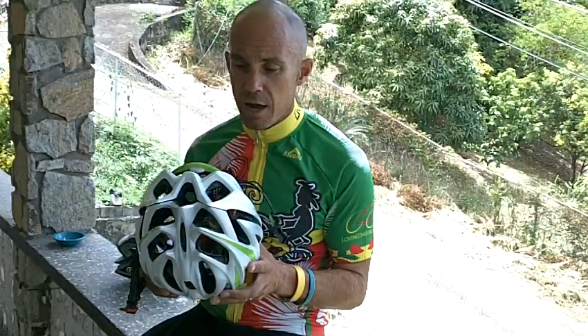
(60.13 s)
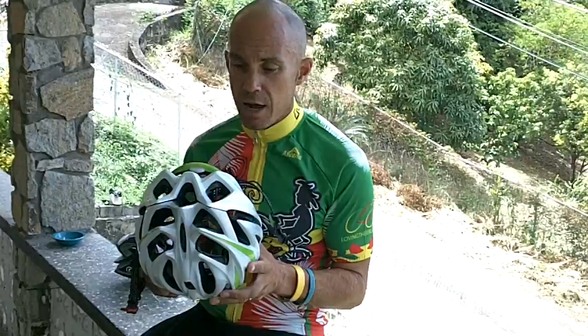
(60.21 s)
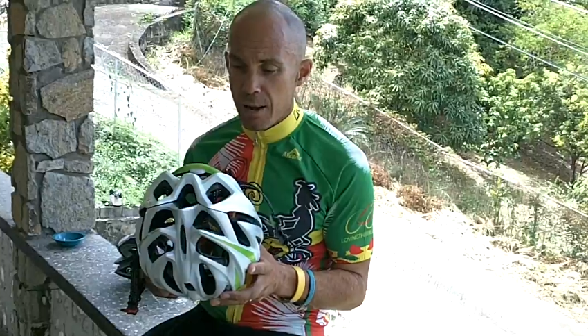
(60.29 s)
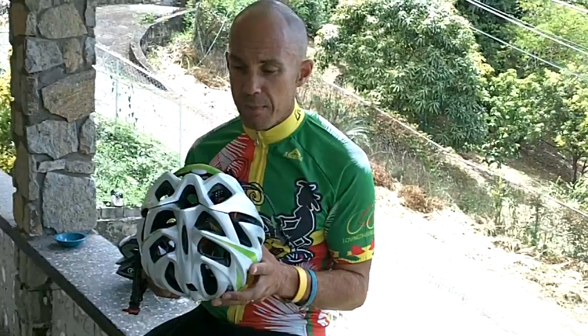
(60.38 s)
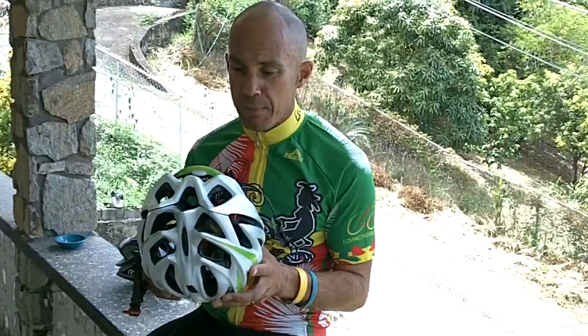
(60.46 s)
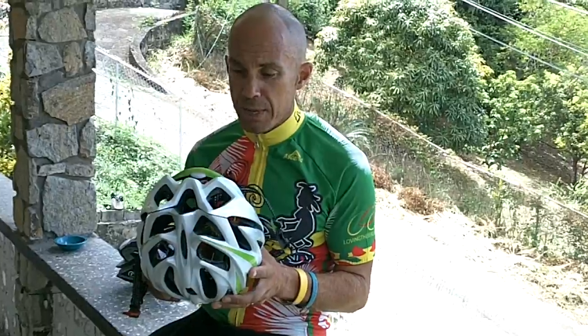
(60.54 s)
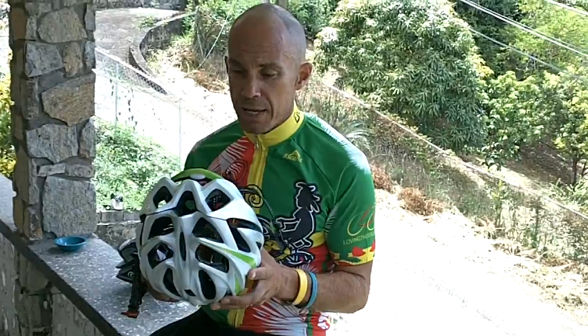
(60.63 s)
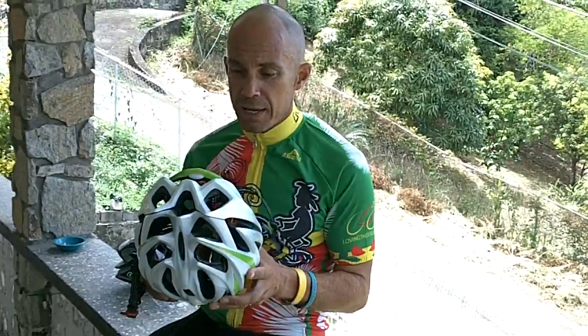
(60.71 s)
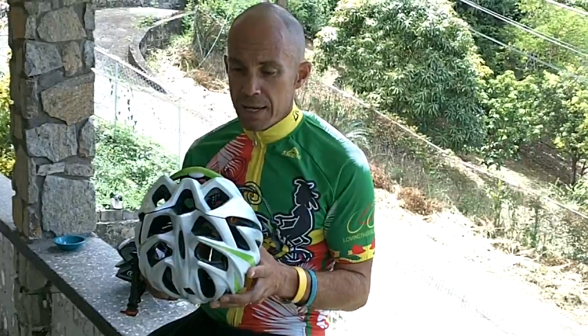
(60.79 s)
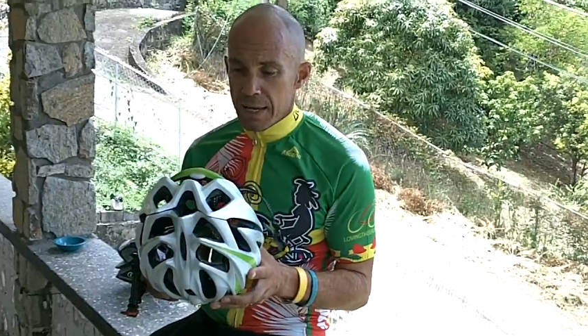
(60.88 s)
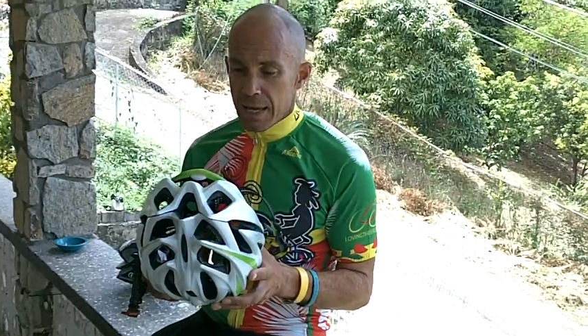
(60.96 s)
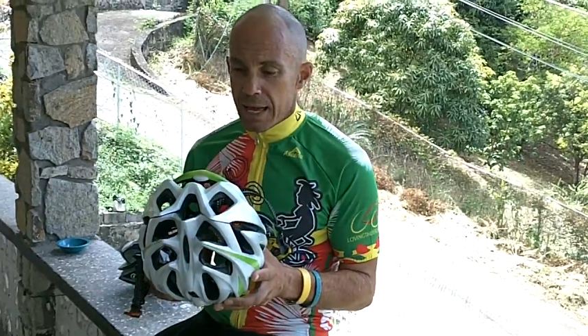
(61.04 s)

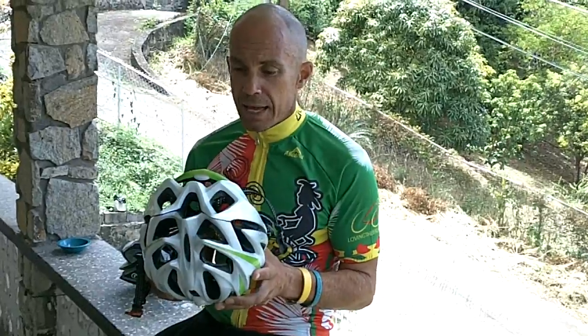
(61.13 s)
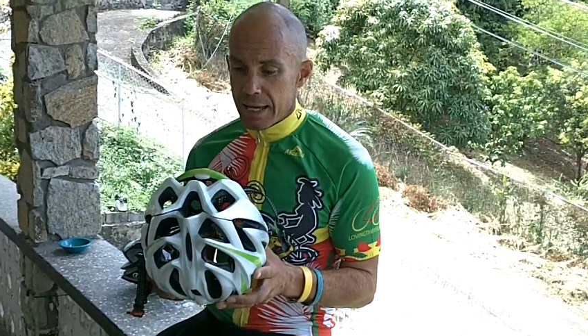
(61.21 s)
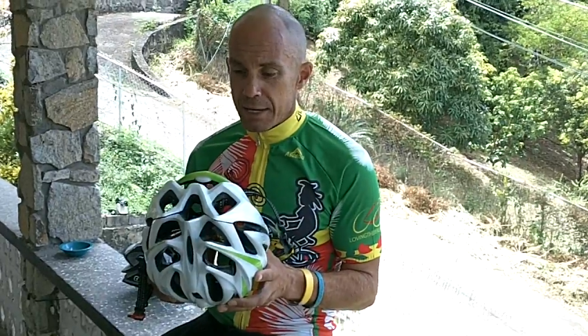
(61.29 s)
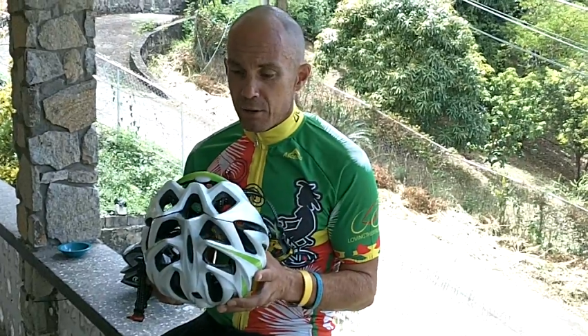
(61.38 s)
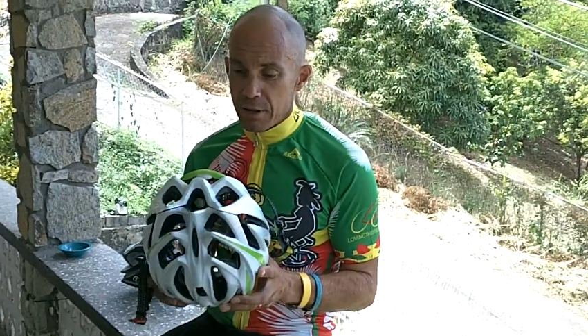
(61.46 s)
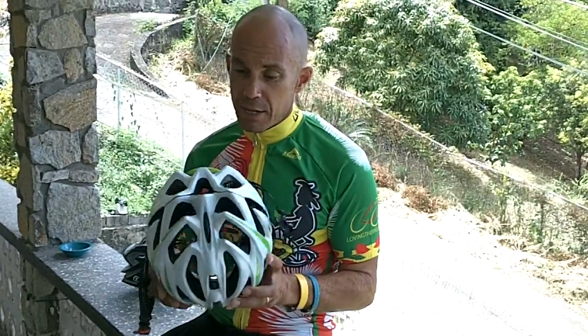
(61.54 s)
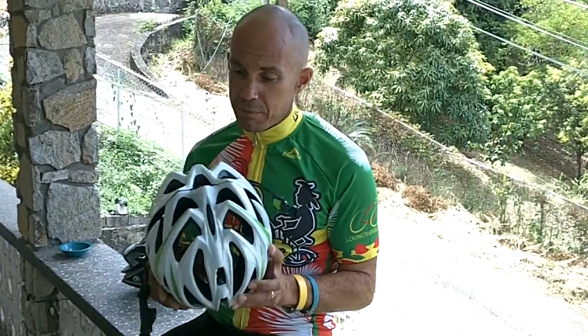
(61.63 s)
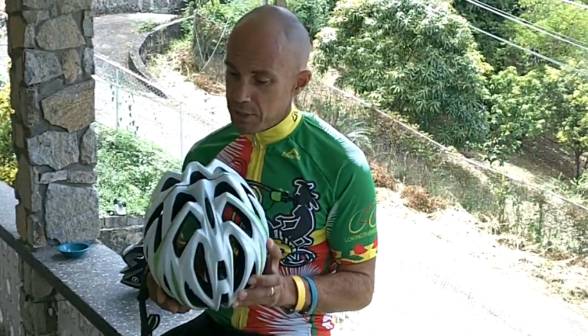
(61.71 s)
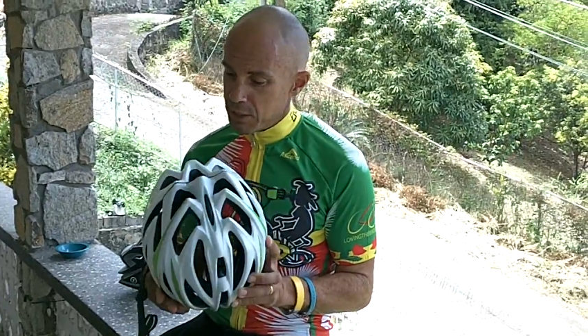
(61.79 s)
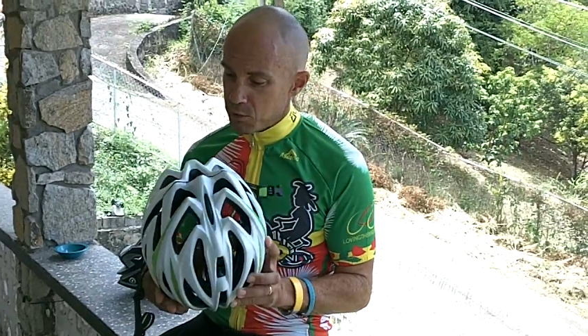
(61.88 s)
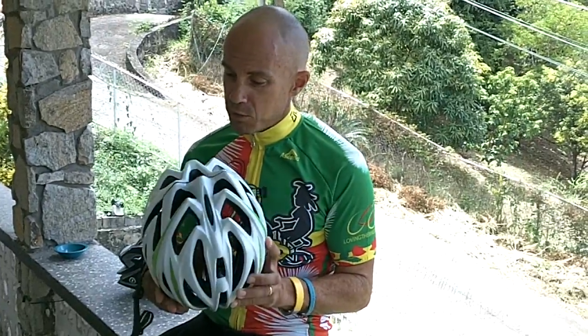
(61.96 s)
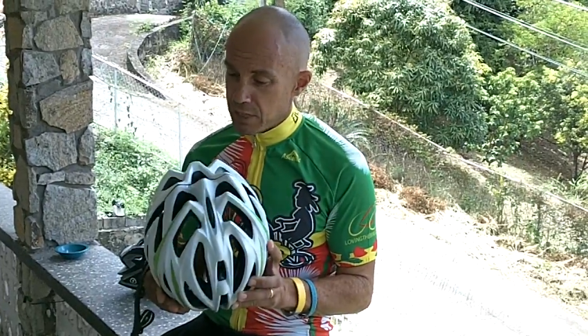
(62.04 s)
and all that,
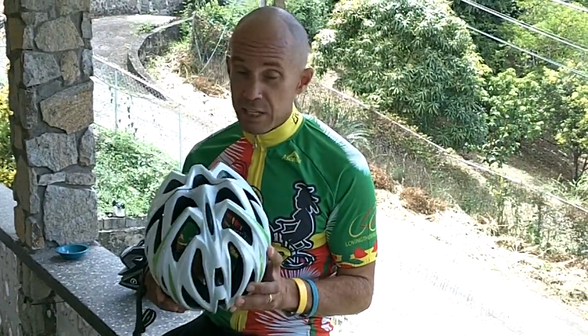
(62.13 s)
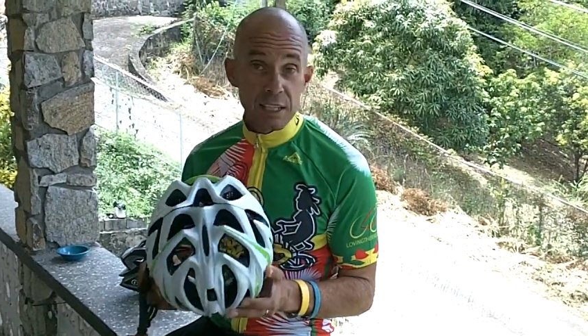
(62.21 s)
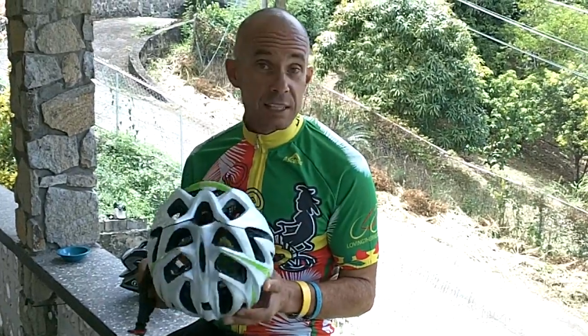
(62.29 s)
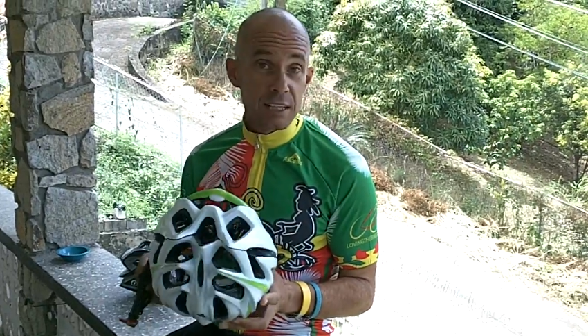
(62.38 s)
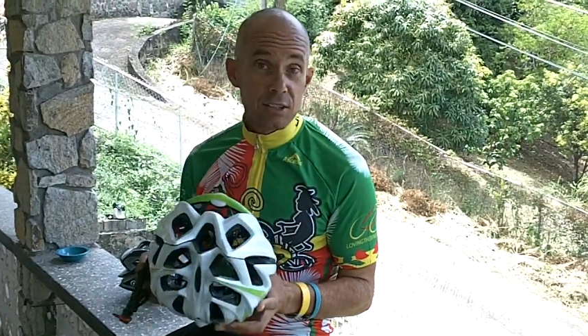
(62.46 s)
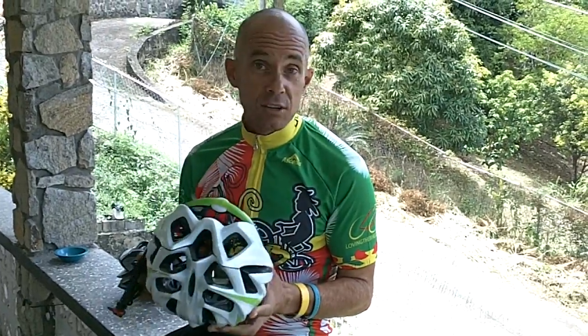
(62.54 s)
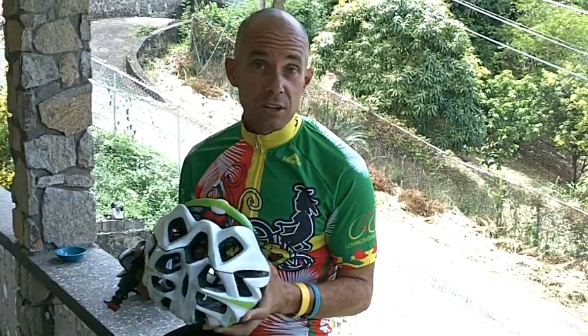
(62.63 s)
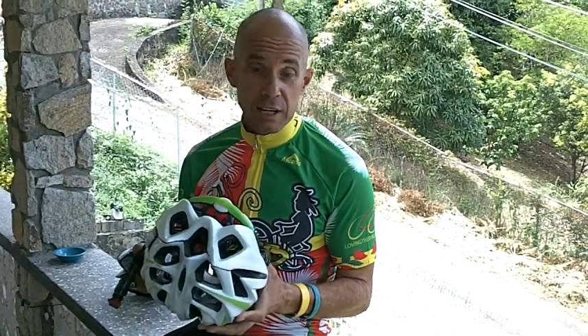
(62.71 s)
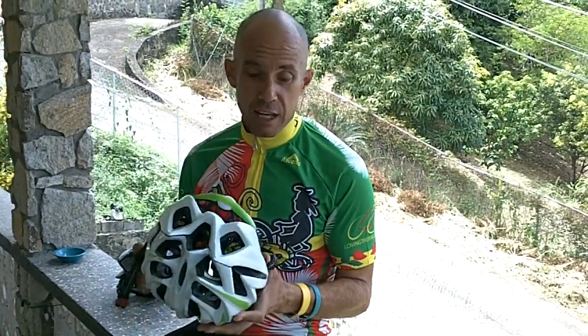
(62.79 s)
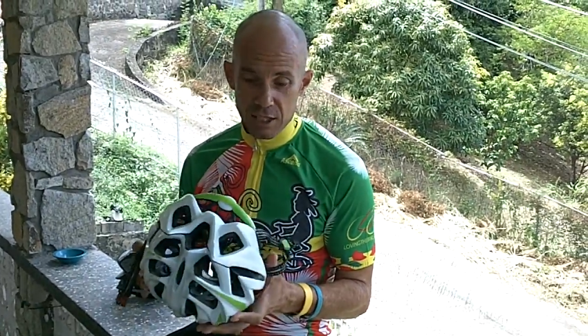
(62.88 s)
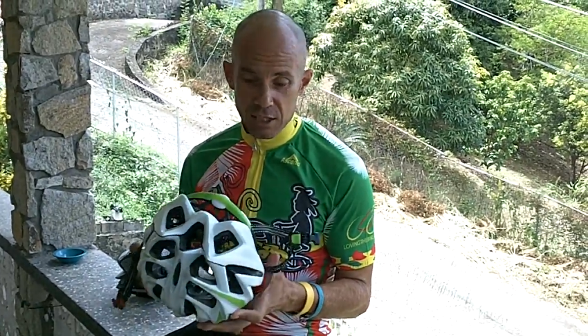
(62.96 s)
but this one really didn't take too long.